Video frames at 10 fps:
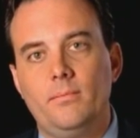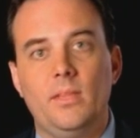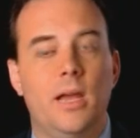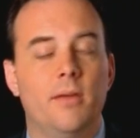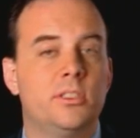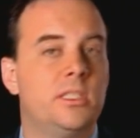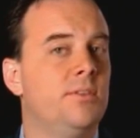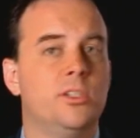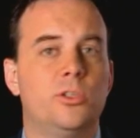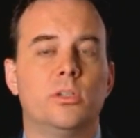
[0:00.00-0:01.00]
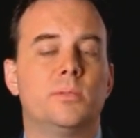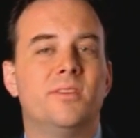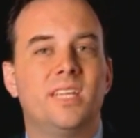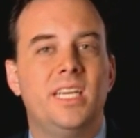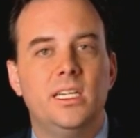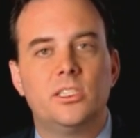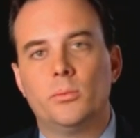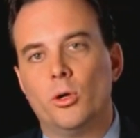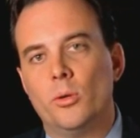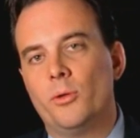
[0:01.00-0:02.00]
I've received the endorsement of key
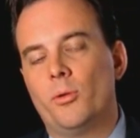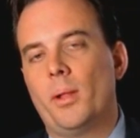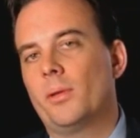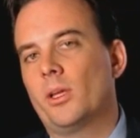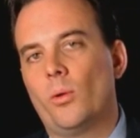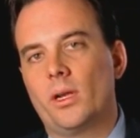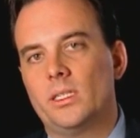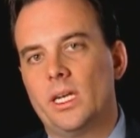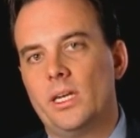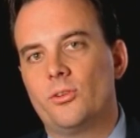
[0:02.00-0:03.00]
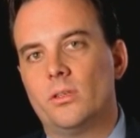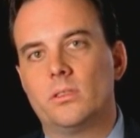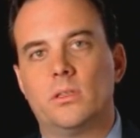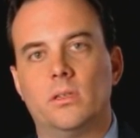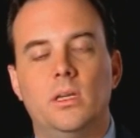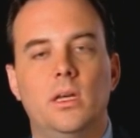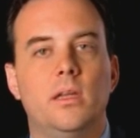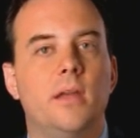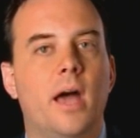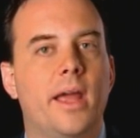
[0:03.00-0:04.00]
suburban Republican organizations, the
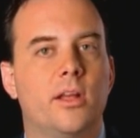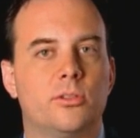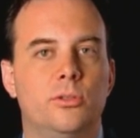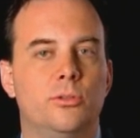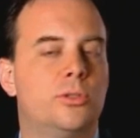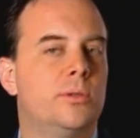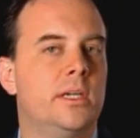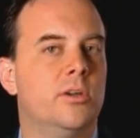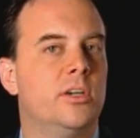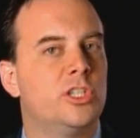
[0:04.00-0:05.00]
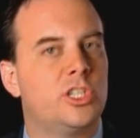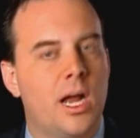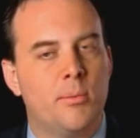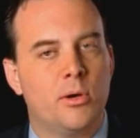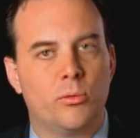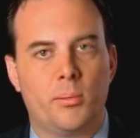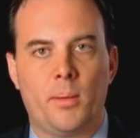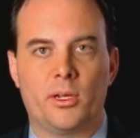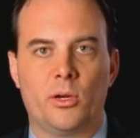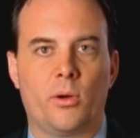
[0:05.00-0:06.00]
Niles, New Trier, and Schaumburg
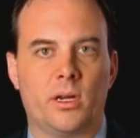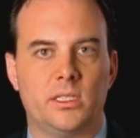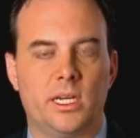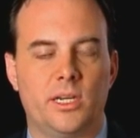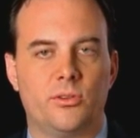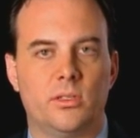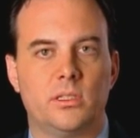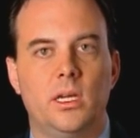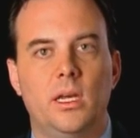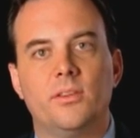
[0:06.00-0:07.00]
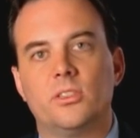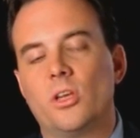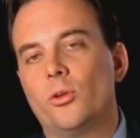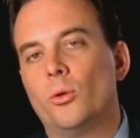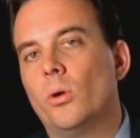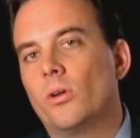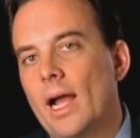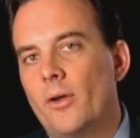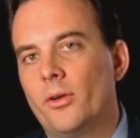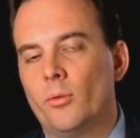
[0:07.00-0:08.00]
Republican organizations, the Southern Will
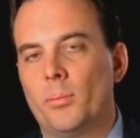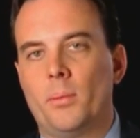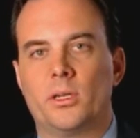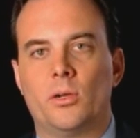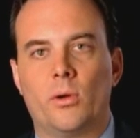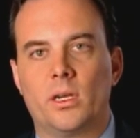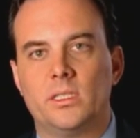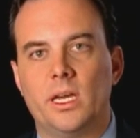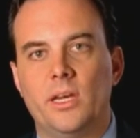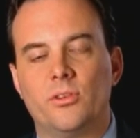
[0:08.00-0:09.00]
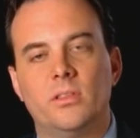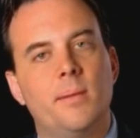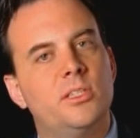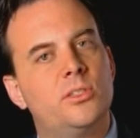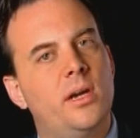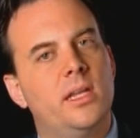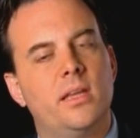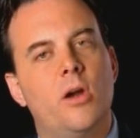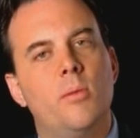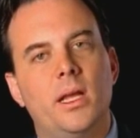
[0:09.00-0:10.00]
County Republican organization, demonstrating
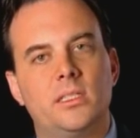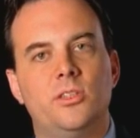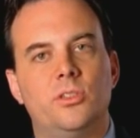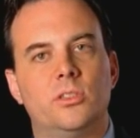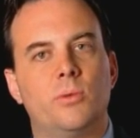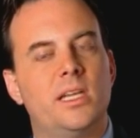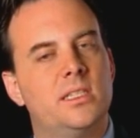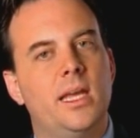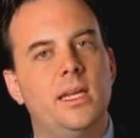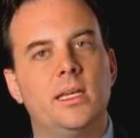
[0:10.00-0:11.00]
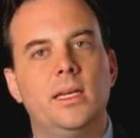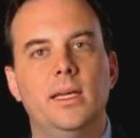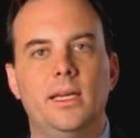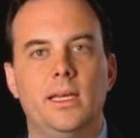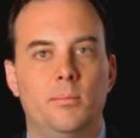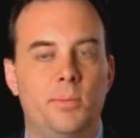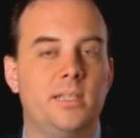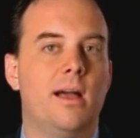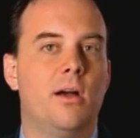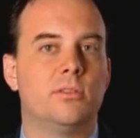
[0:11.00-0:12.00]
that our message is resonating in big
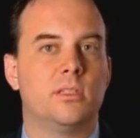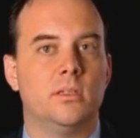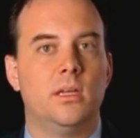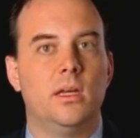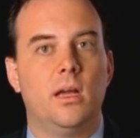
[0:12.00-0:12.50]
towns and